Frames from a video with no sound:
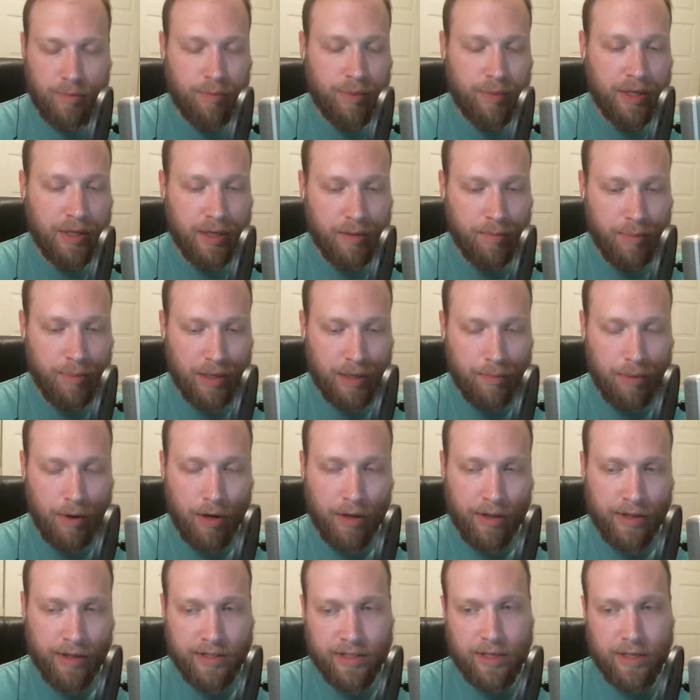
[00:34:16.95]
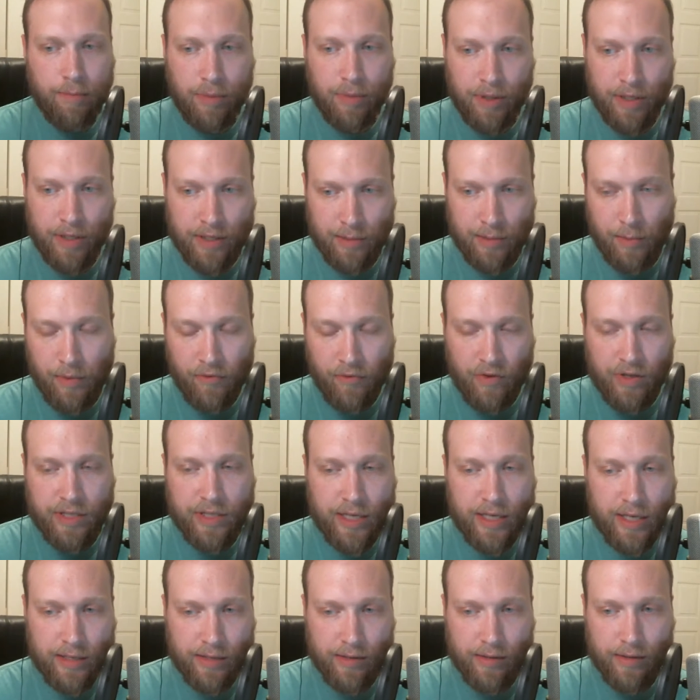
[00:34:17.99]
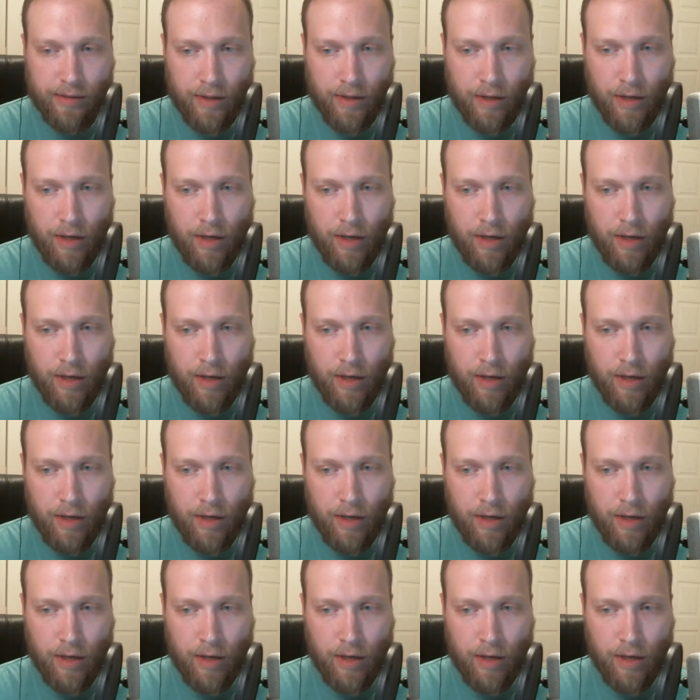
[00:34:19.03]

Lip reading: be a big part of the symbolism of the season